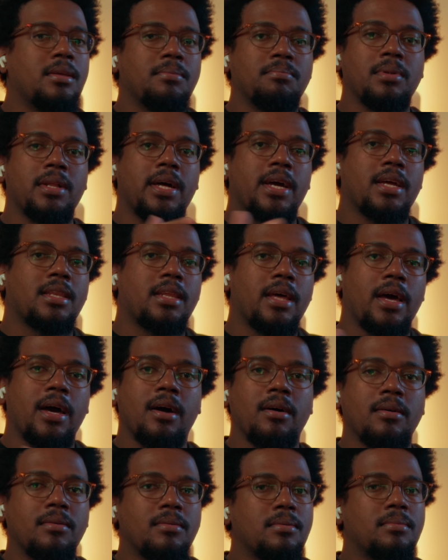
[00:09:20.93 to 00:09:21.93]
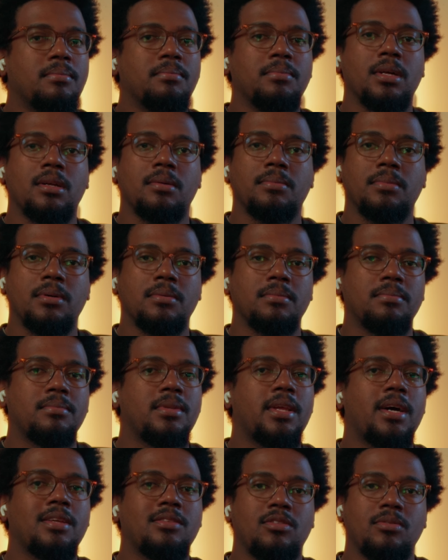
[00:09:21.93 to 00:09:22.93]
Blacked out, minimum,
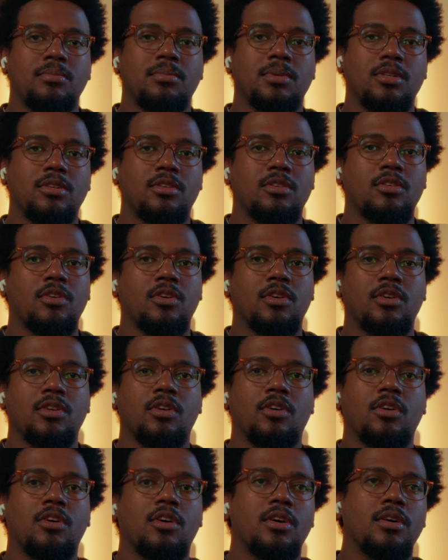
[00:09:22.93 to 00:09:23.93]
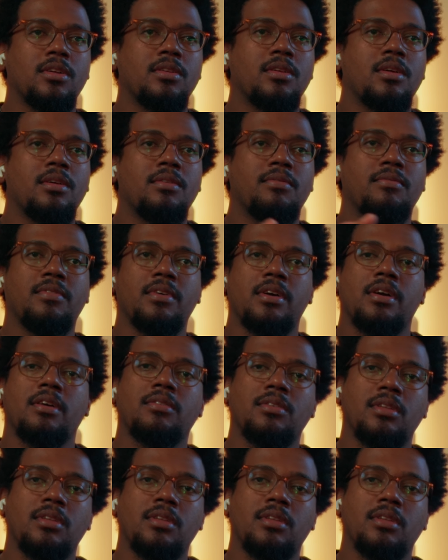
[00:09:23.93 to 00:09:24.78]
not too much going on. Very